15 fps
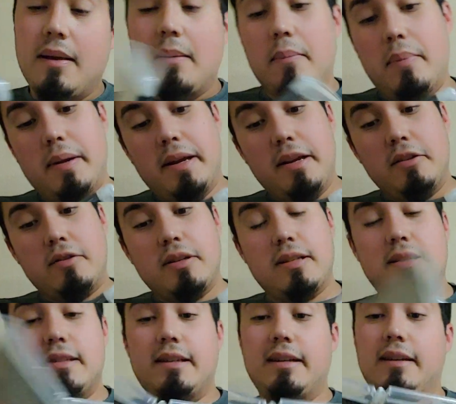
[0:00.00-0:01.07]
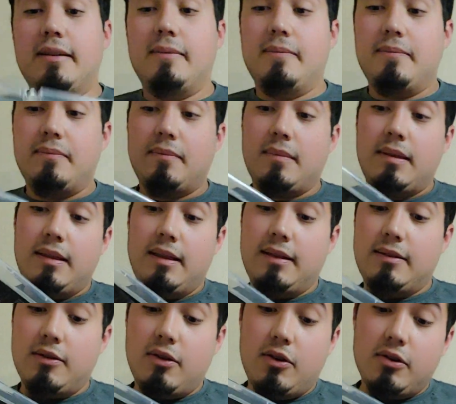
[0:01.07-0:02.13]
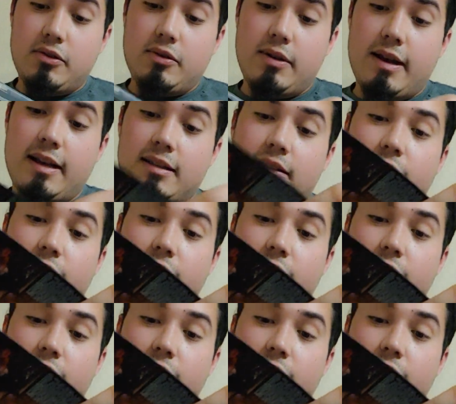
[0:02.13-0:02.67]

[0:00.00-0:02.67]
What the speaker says: But interesting, this also has a